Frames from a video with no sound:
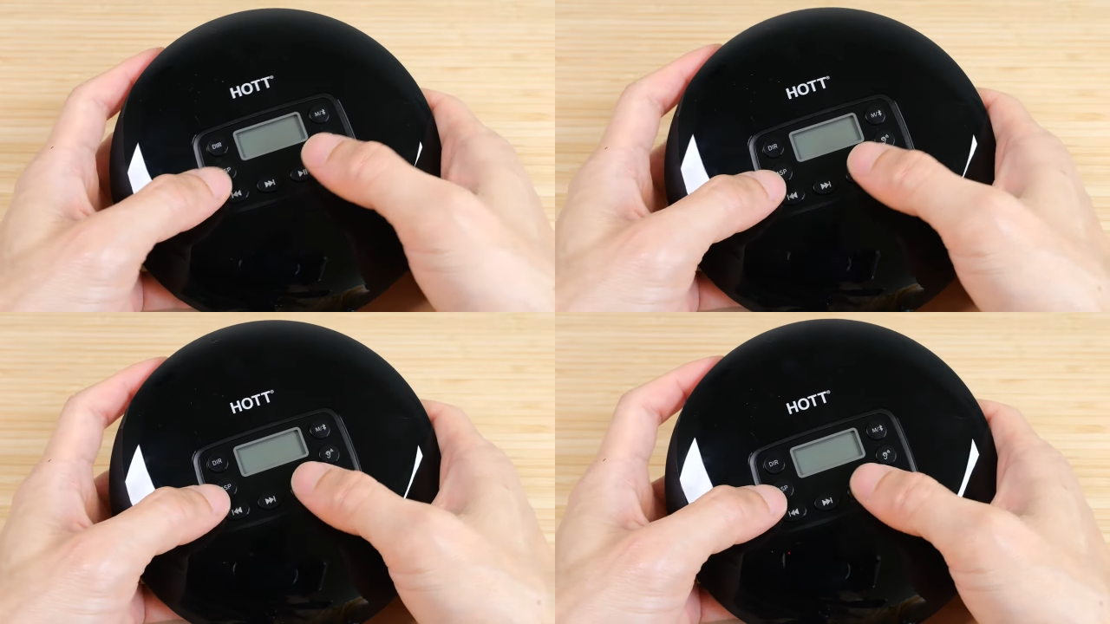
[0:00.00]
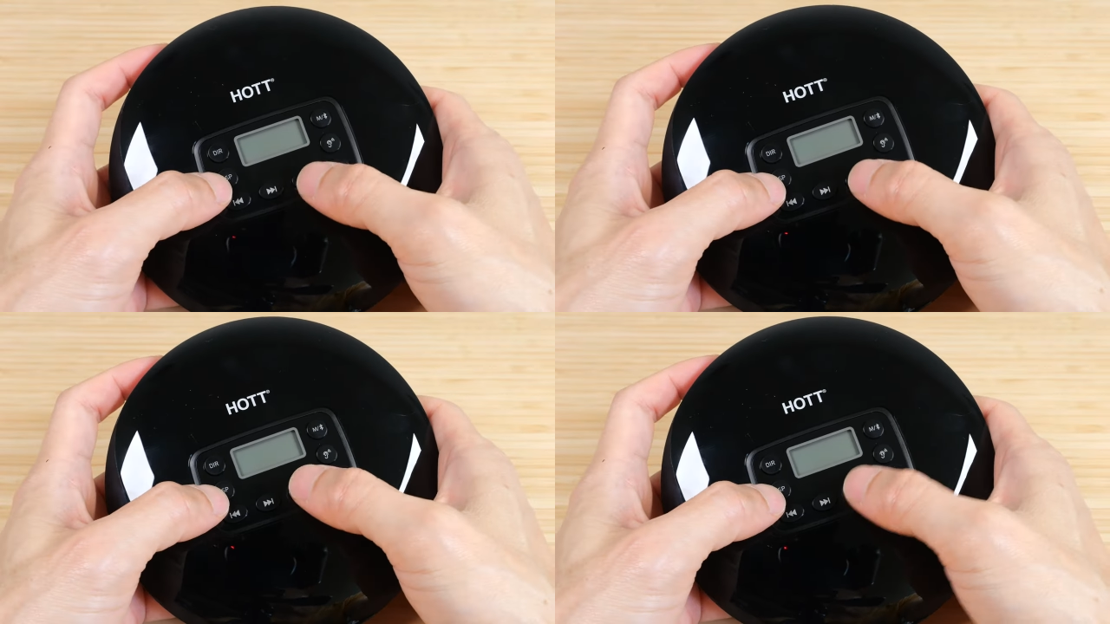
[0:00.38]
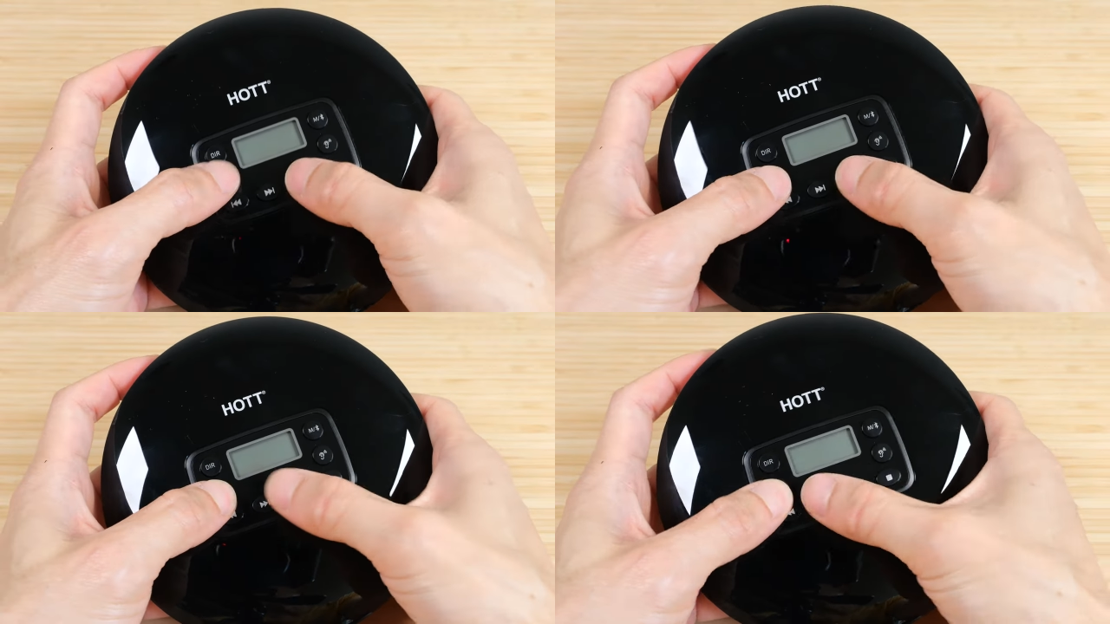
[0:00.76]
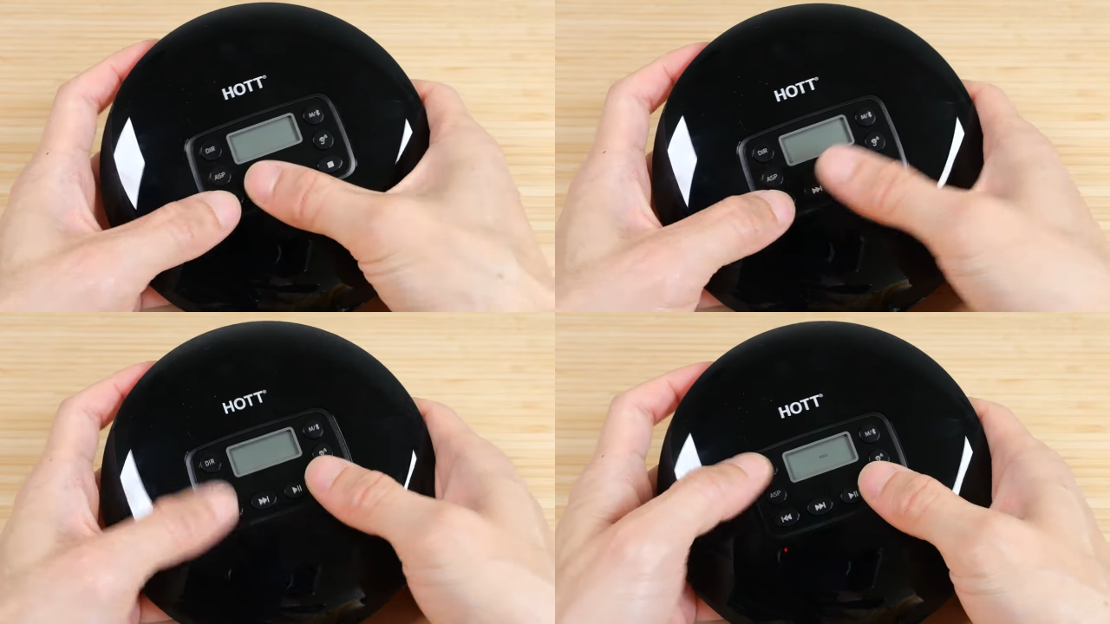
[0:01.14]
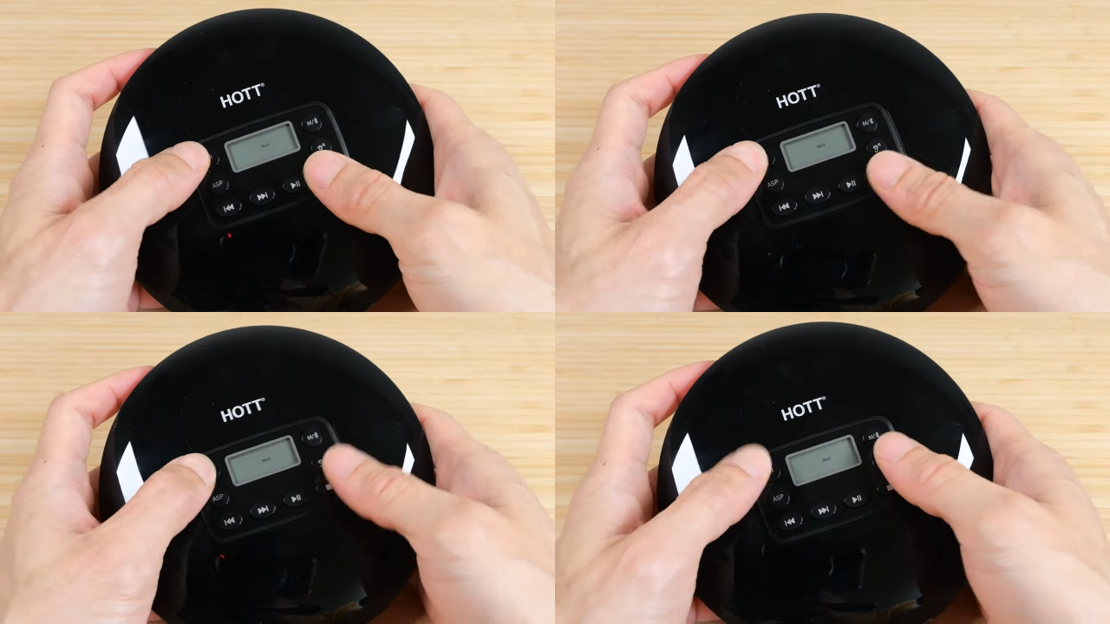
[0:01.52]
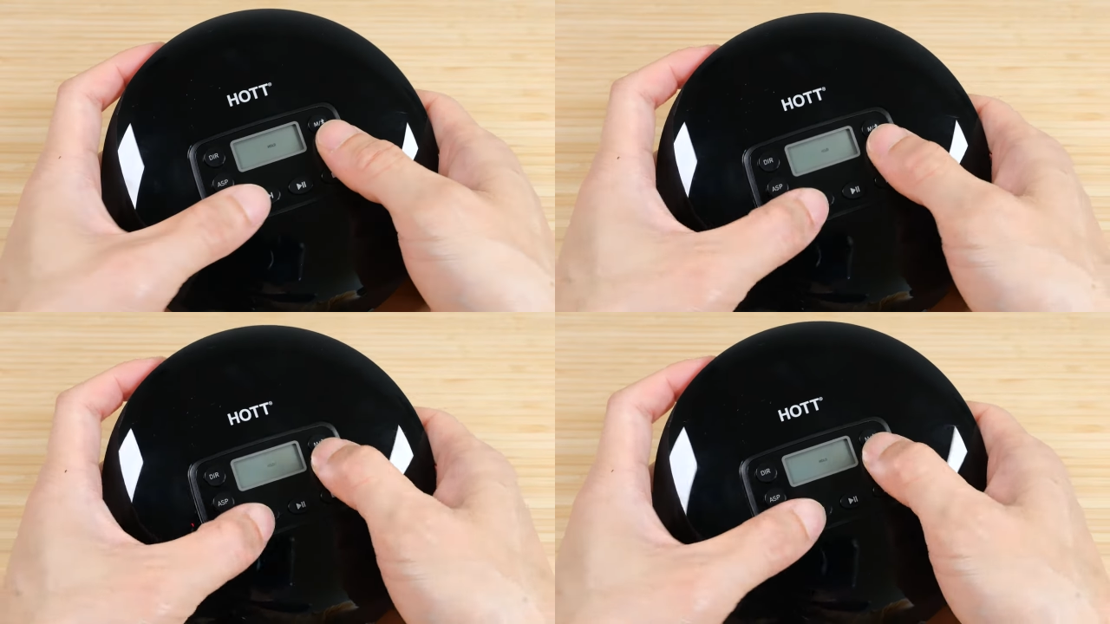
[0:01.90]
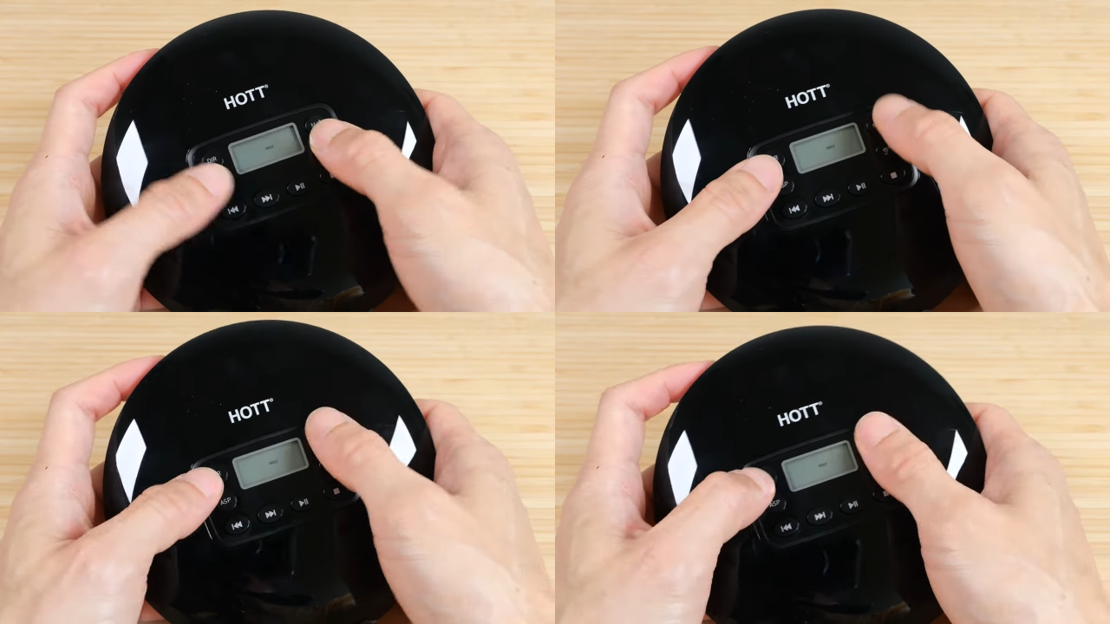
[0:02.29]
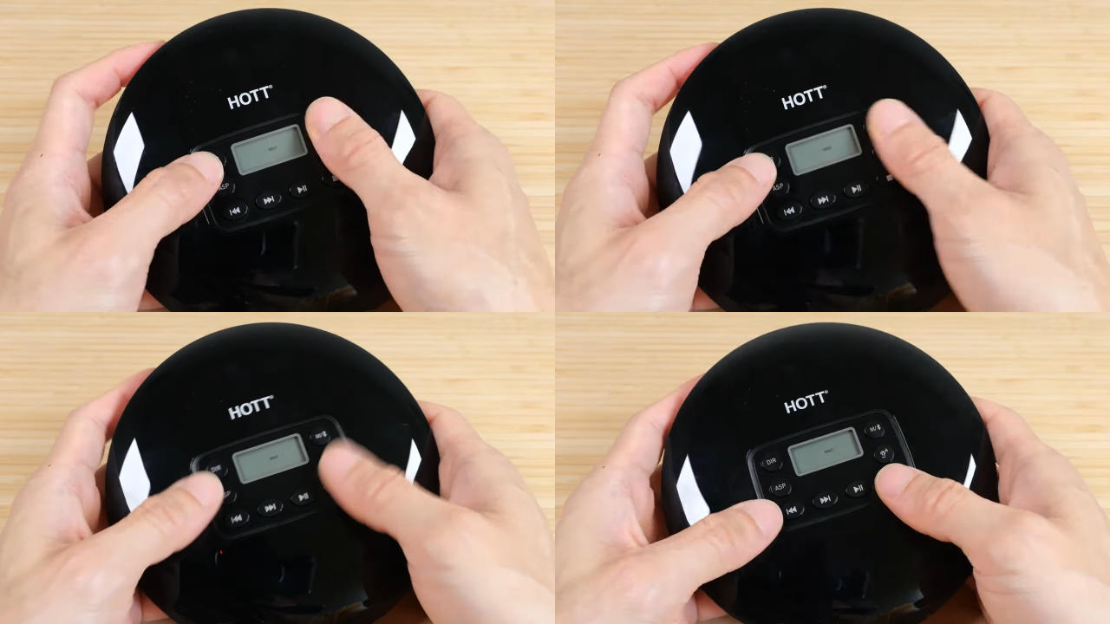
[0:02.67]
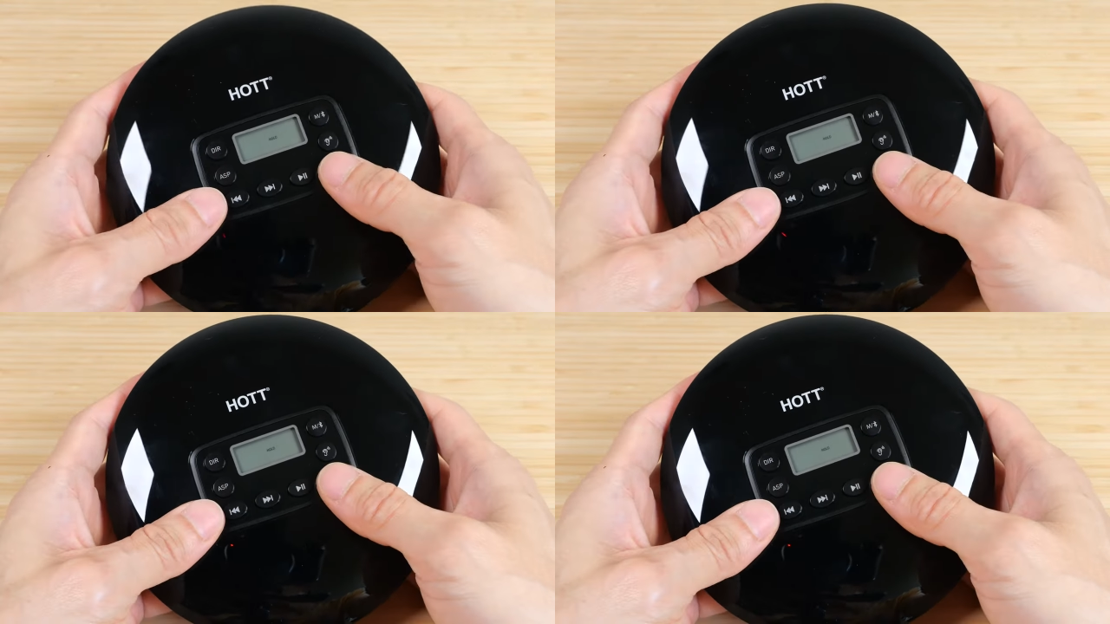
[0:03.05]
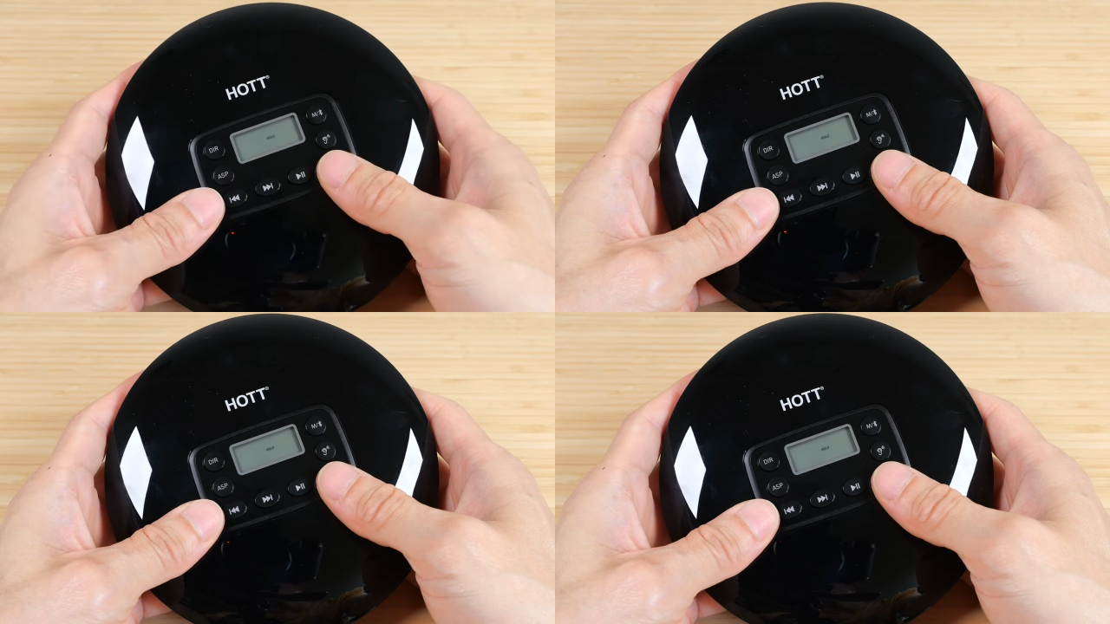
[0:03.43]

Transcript: (no speaker visible)